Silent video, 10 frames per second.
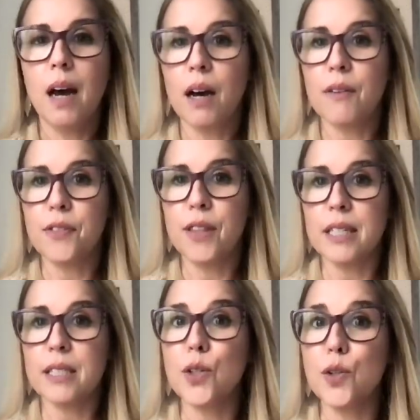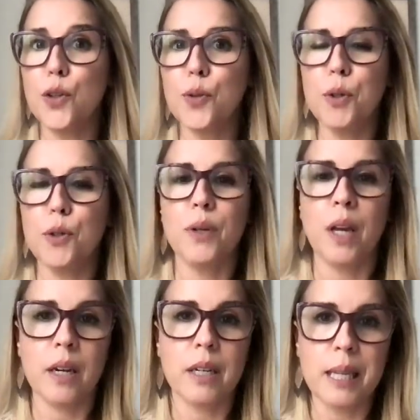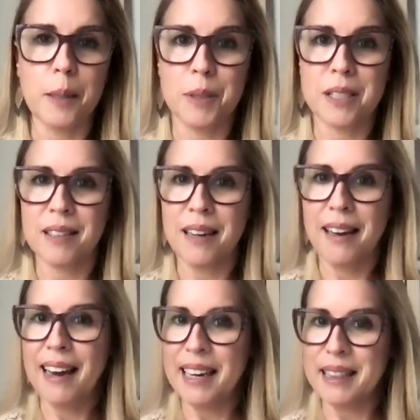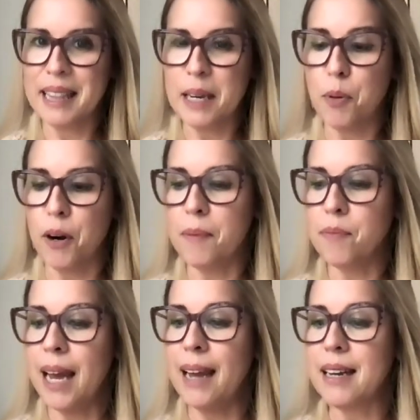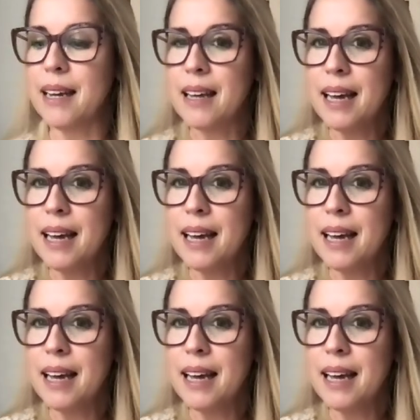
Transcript: of this new moon eclipse in Libra. And